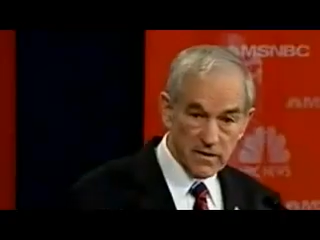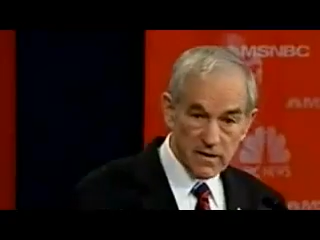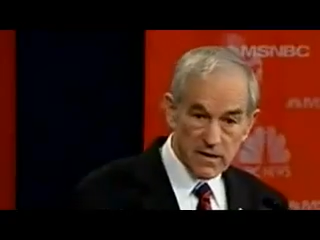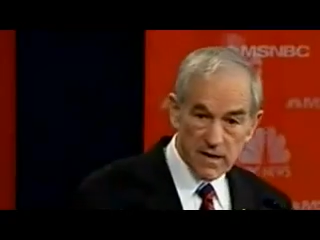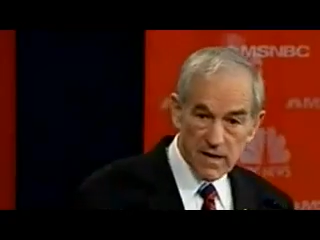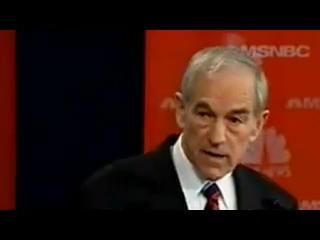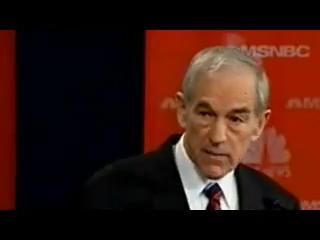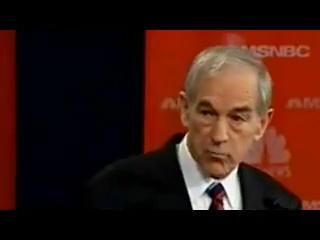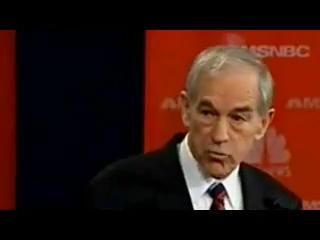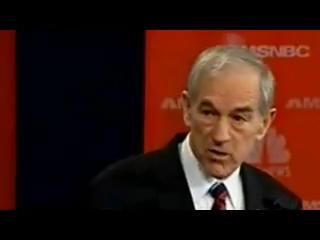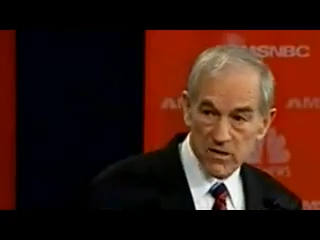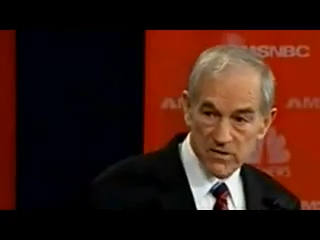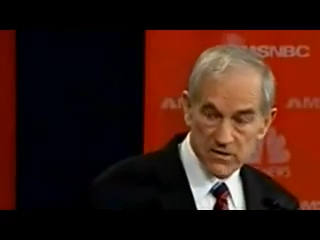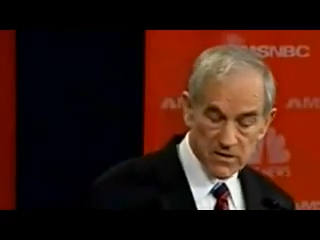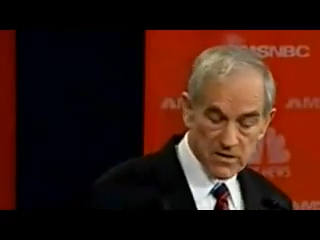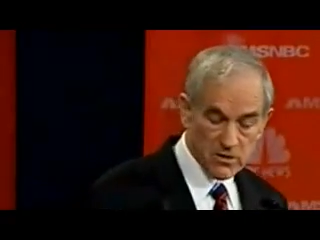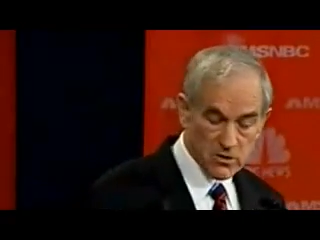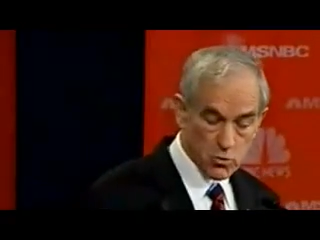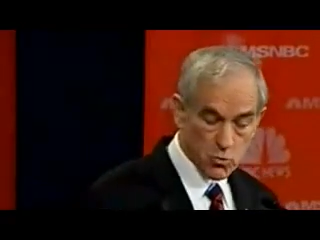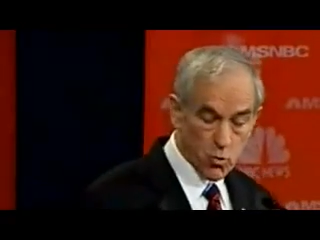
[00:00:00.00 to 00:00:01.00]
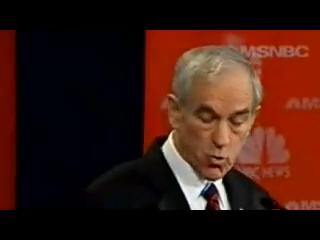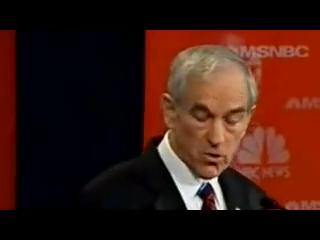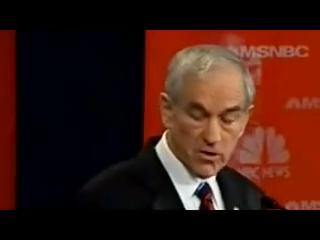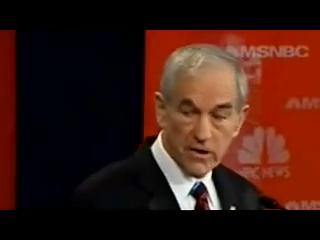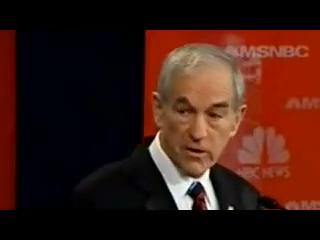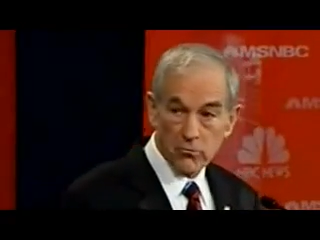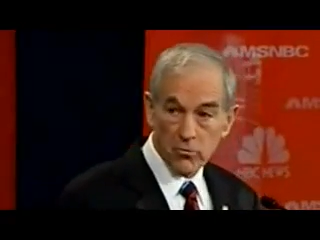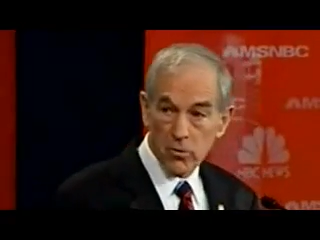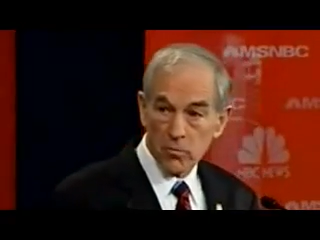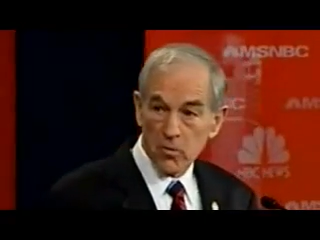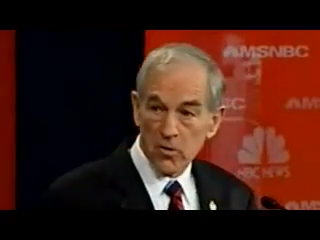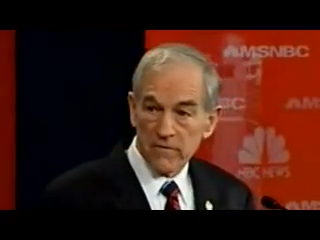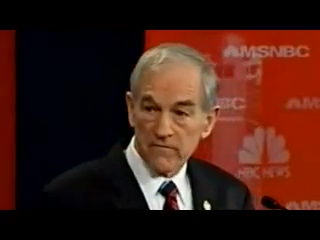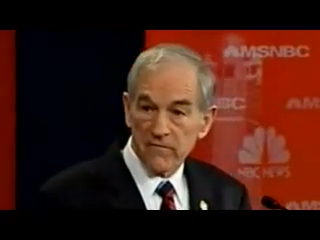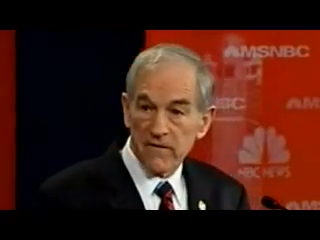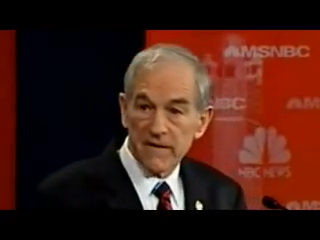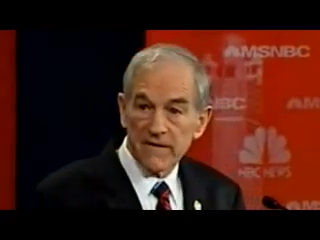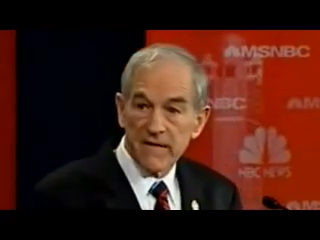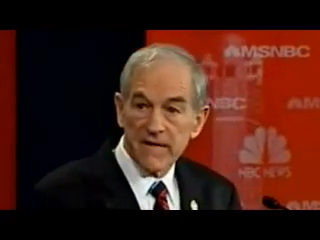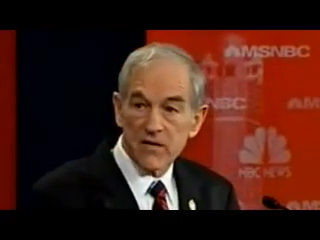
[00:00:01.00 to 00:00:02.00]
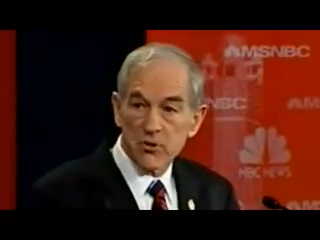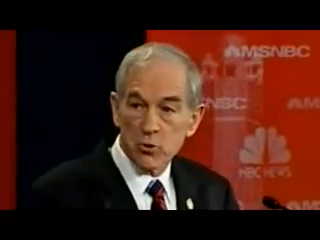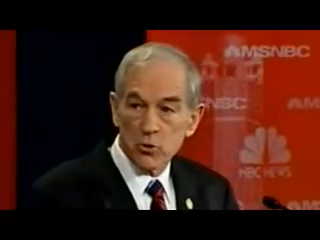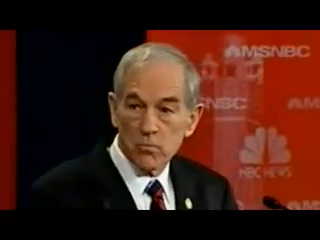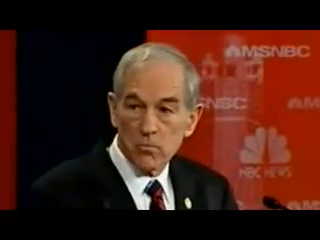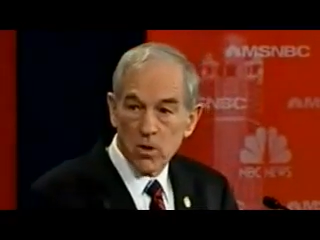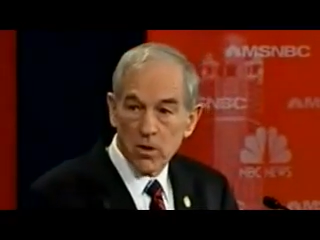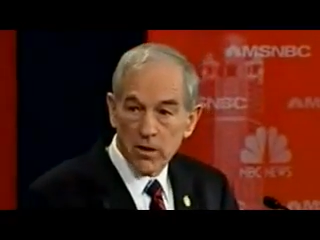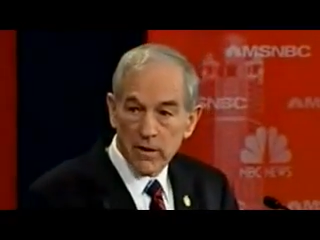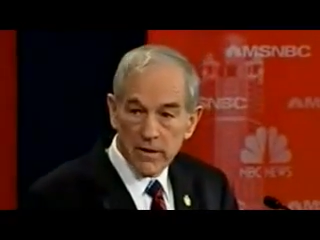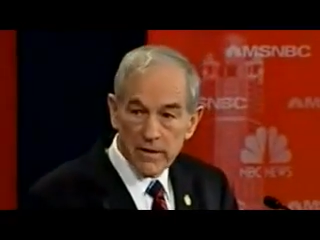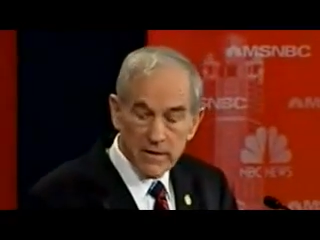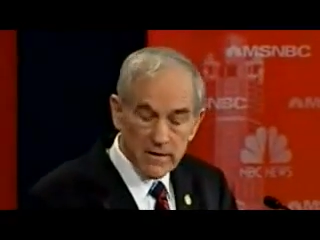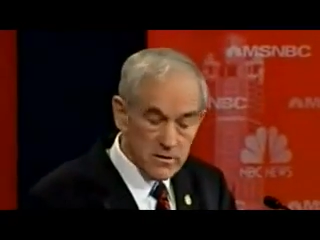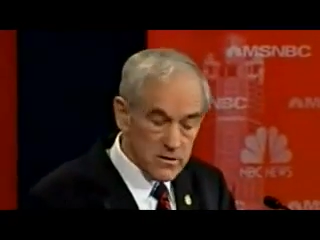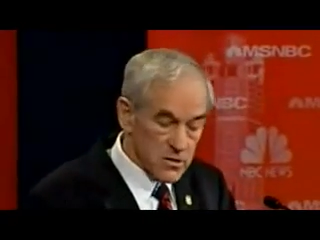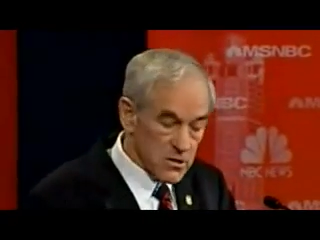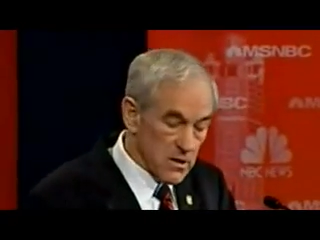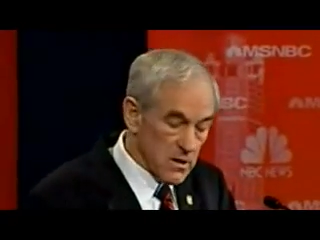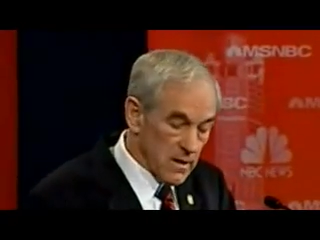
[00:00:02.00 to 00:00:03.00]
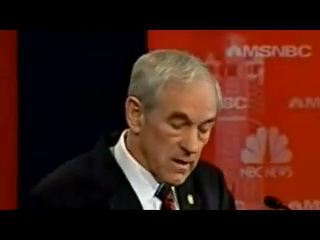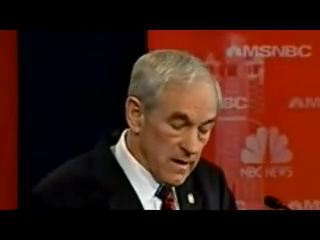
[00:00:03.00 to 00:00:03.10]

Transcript: the President's Working Group on Financial Markets.